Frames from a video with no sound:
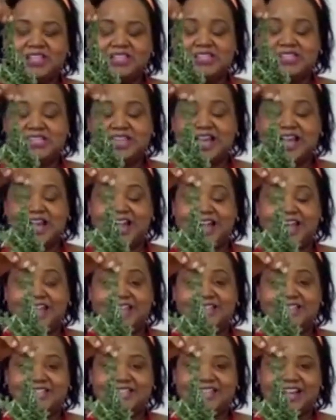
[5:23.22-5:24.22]

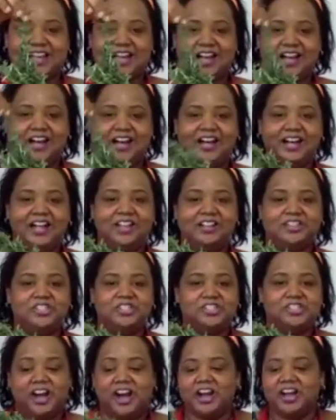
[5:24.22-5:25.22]
size
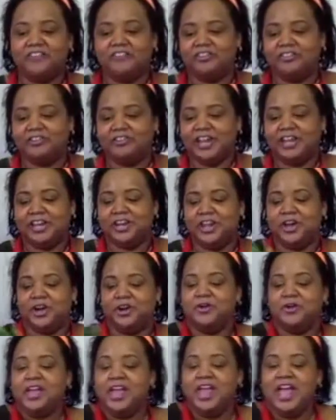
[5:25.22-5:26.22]
stalk of
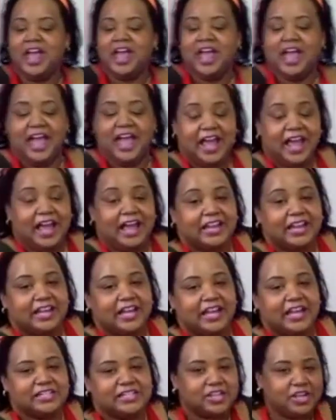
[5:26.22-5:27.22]
oregano, and
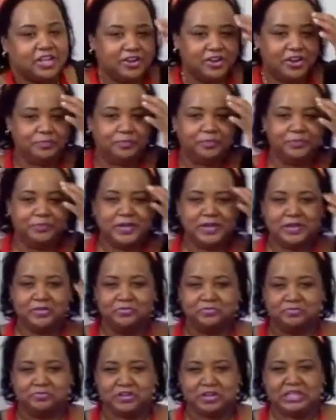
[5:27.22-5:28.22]
it's gonna
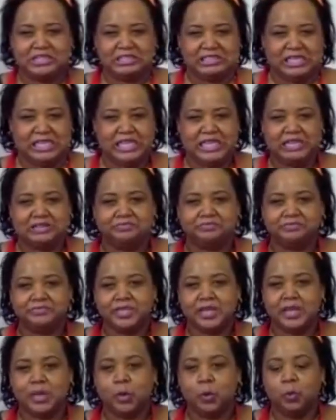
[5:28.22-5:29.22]
be really
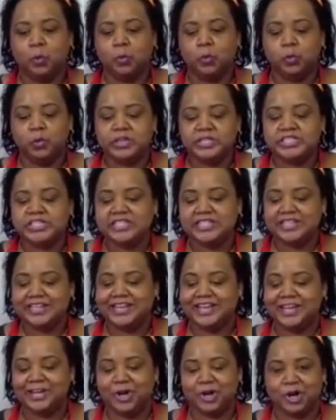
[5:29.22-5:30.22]

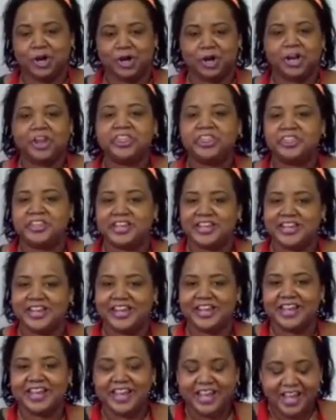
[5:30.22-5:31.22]
woodsy and
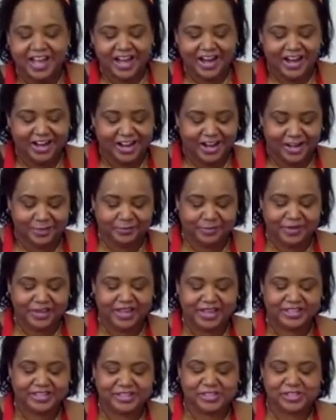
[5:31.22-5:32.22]
earthy.
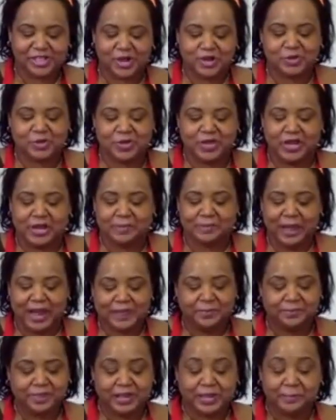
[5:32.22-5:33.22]
So it
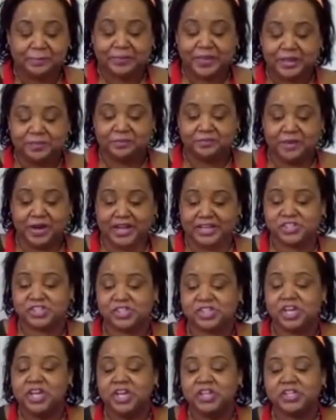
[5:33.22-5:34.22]
might be a bit much.
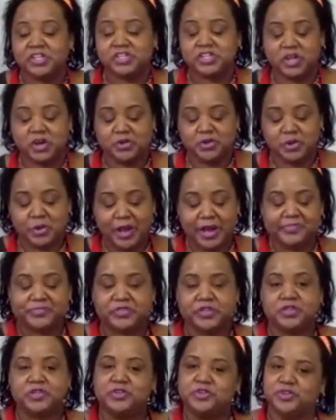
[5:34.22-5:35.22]
So you have
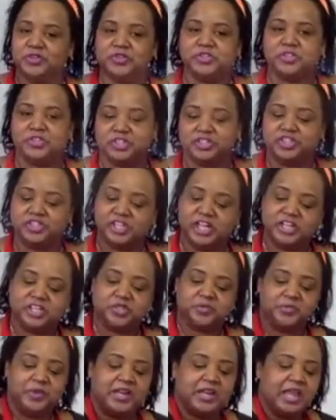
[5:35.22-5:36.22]
to use your
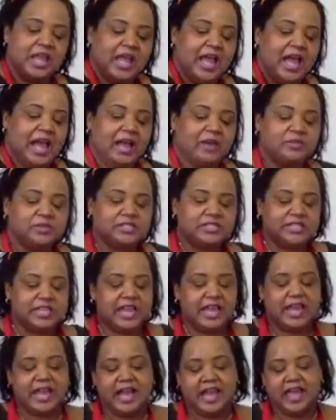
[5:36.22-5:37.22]
judgment. I would
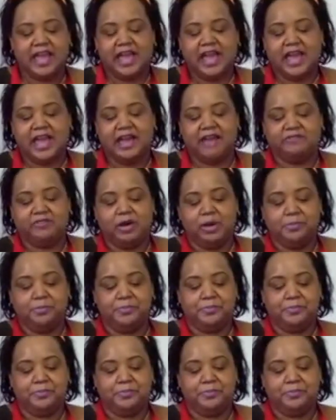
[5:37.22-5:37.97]
say I have